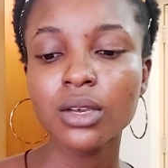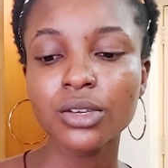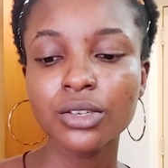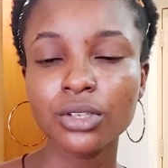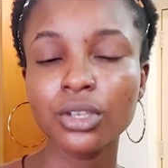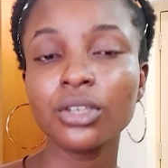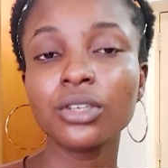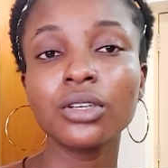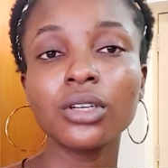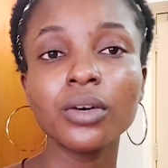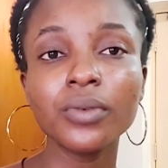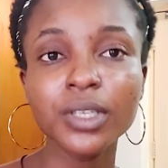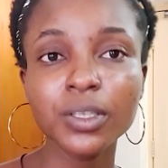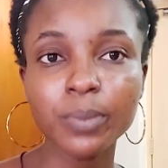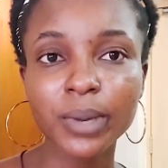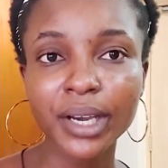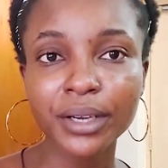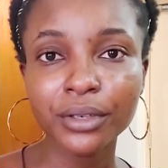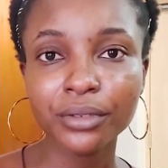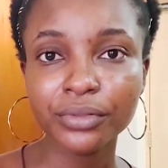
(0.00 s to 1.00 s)
So you could always
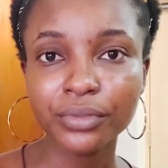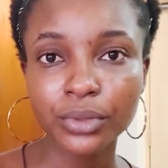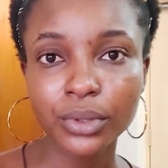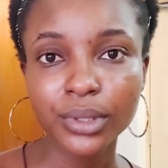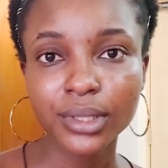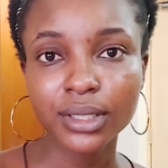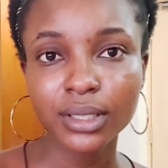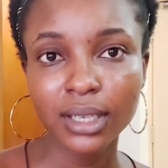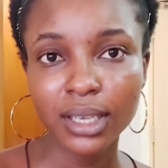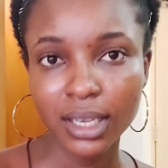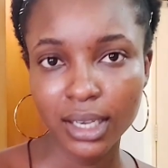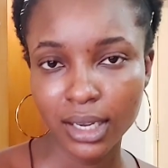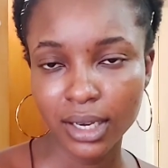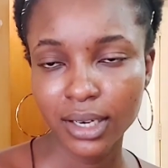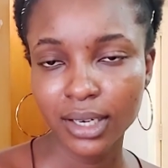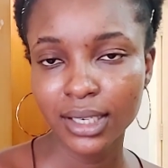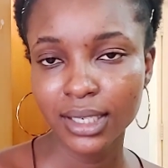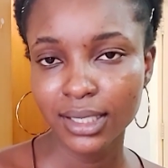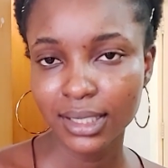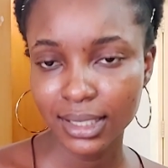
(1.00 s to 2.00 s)
buy your phone here
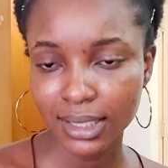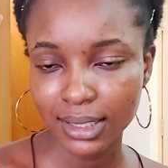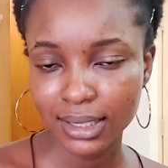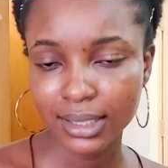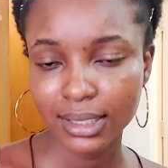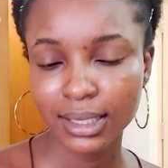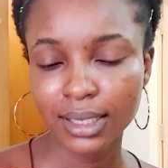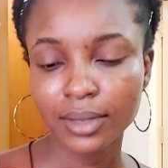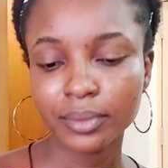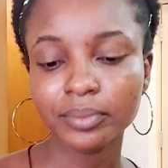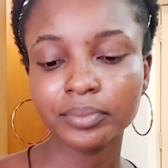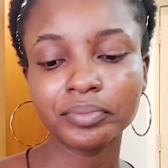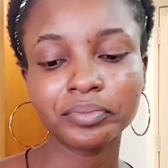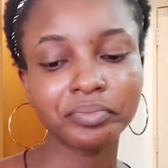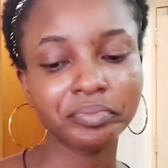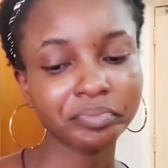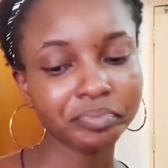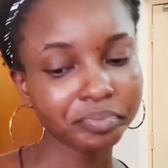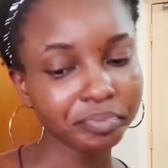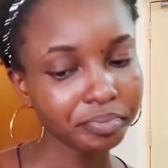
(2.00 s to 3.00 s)
in India
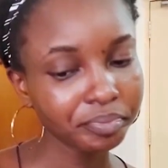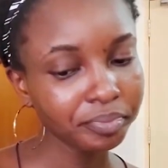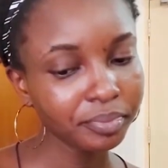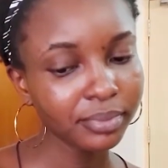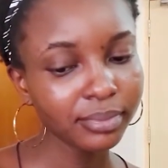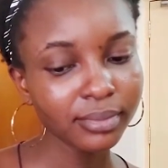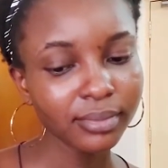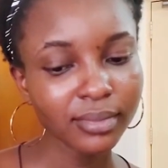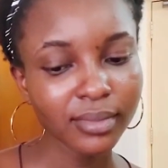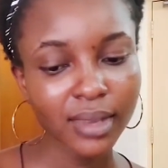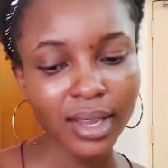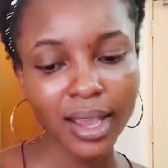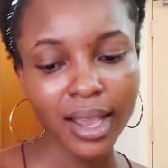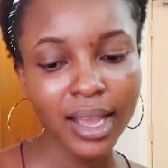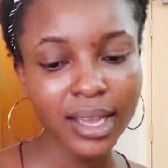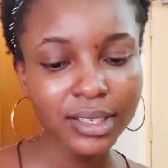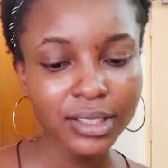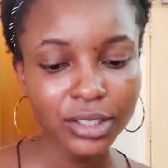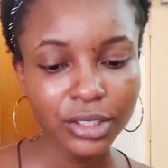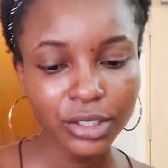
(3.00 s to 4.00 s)

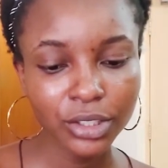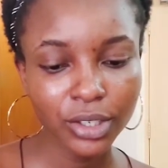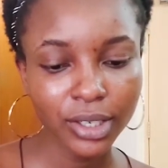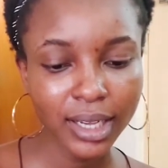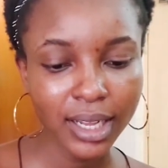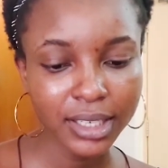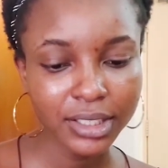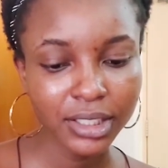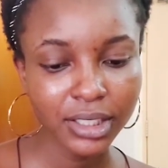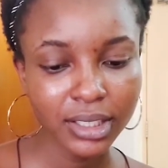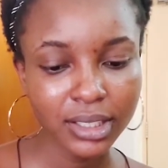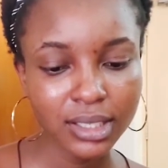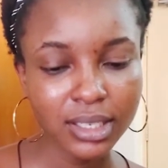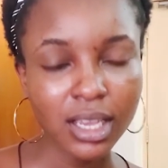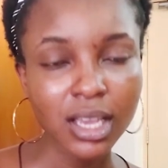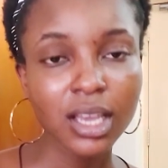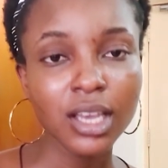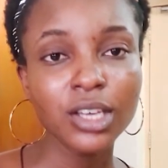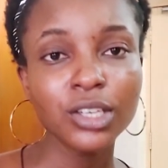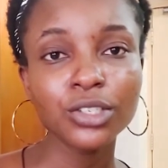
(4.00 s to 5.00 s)
and your gadgets.
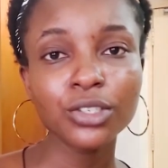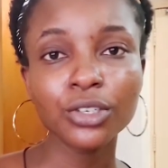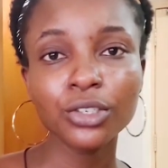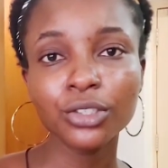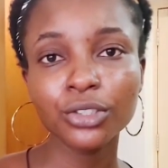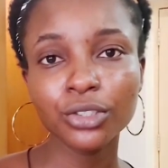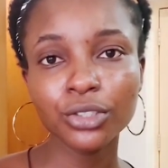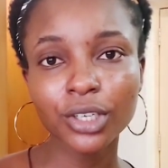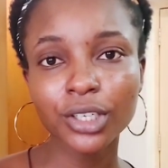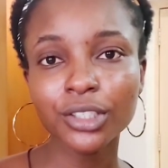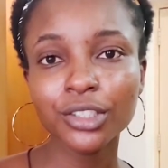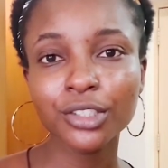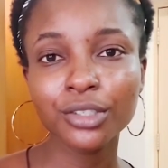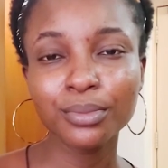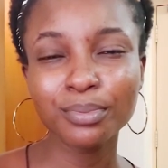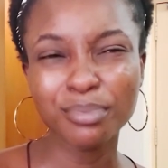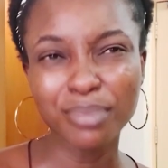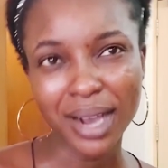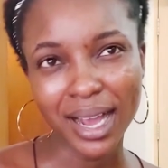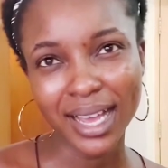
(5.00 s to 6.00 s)
So do
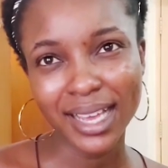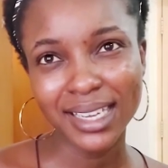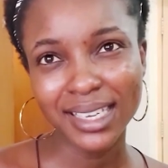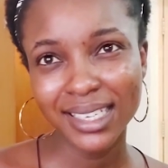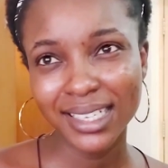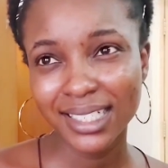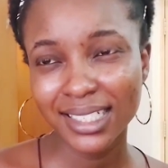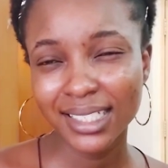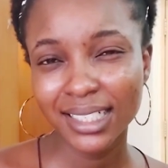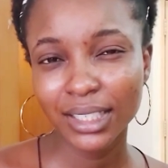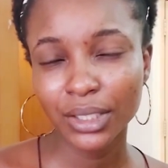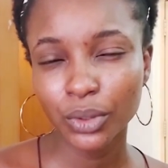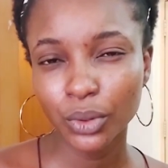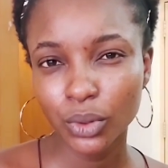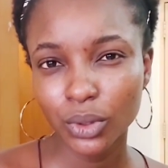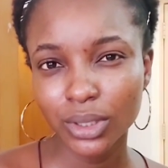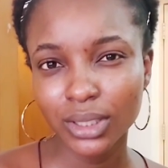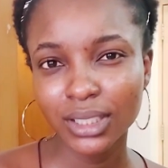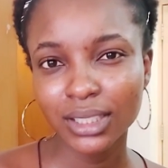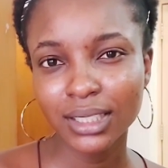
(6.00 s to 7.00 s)
not buy Indian
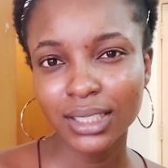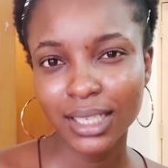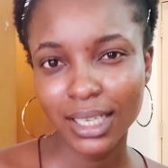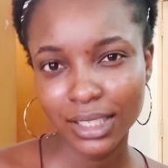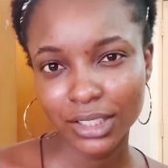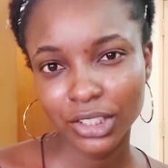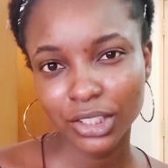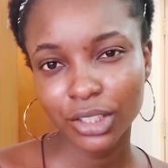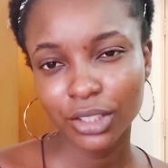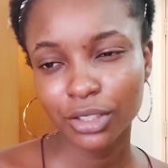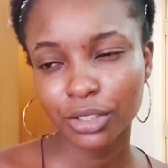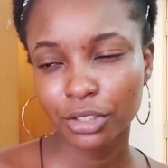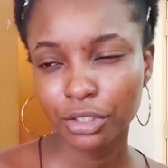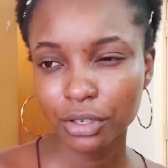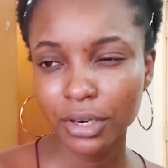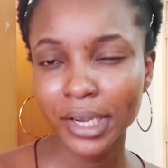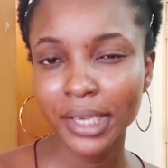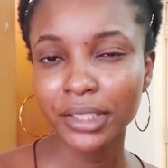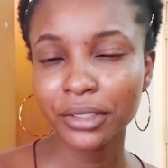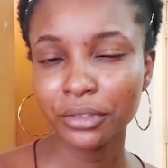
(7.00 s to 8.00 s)
only gadgets.
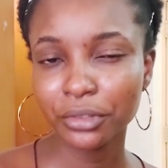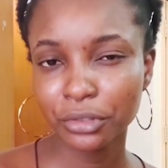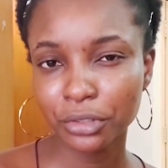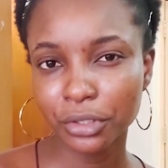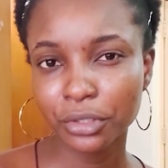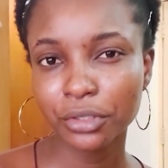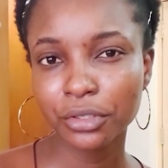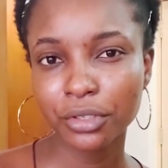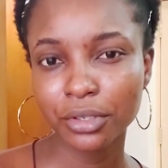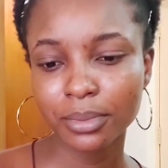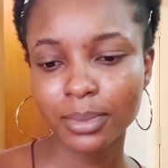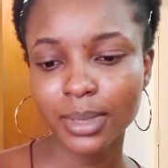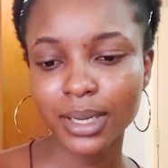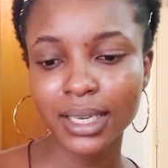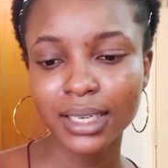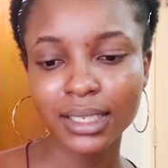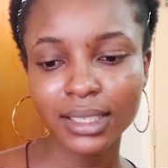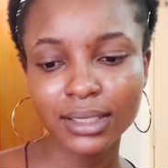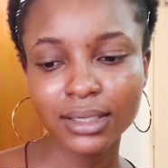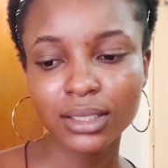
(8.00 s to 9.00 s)
Try not to
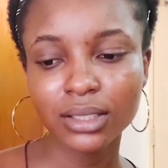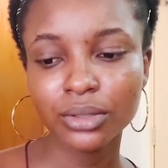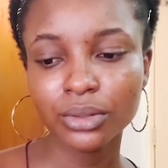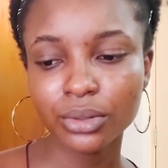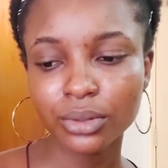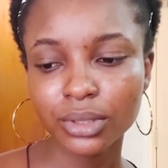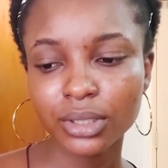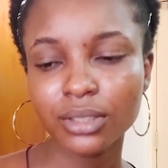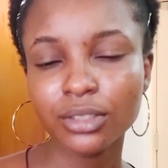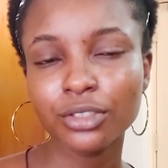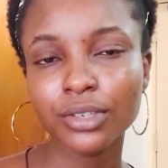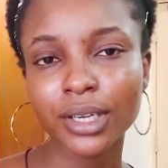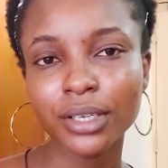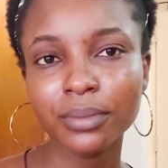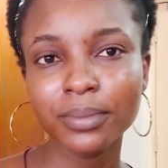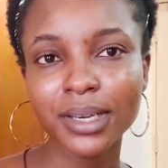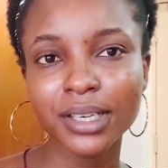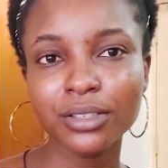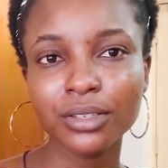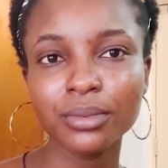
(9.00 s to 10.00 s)
buy Indian only. Try to
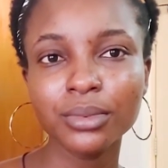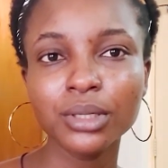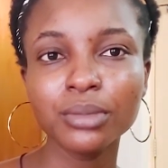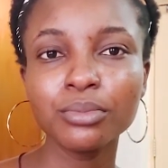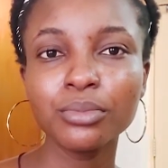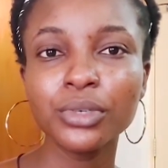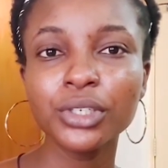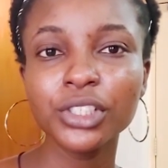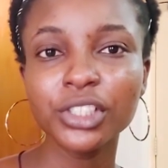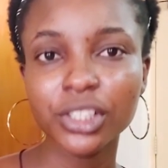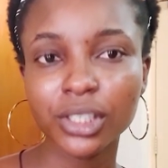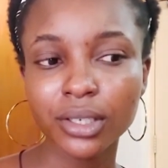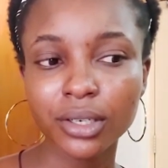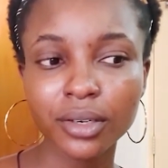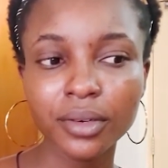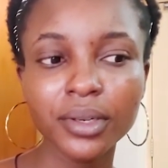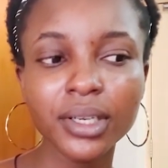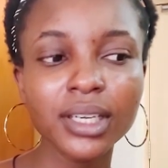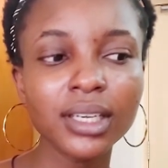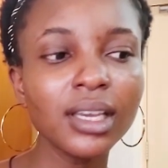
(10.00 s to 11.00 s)
buy something more
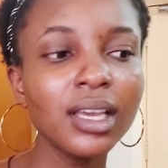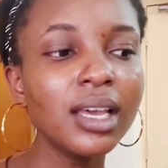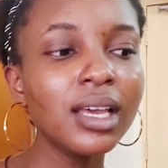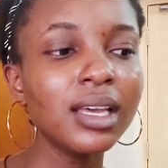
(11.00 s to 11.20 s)
generic.